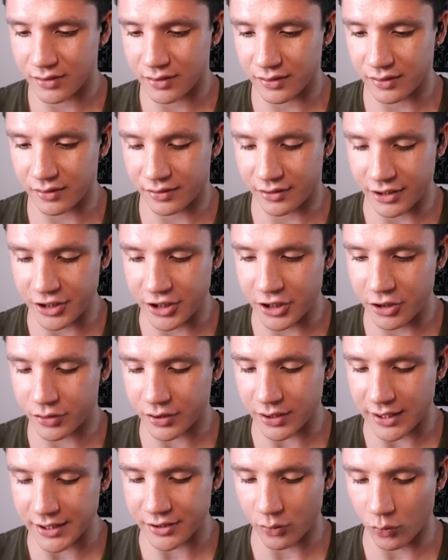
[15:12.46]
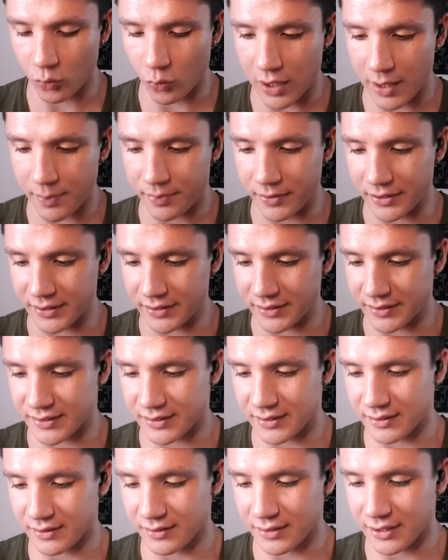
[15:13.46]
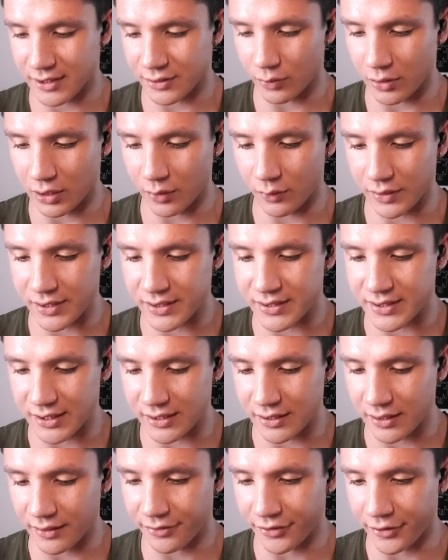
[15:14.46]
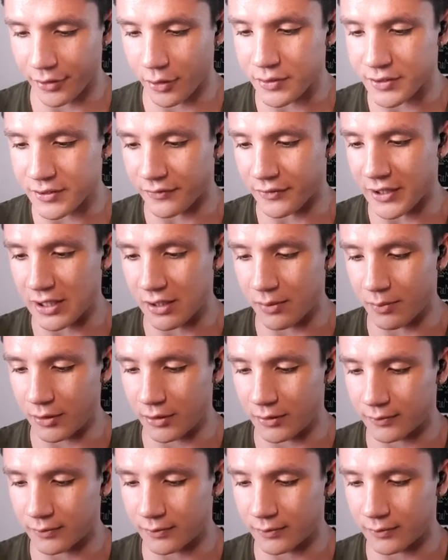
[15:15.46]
The new Titan weapons. That's what I want to see. Are those available?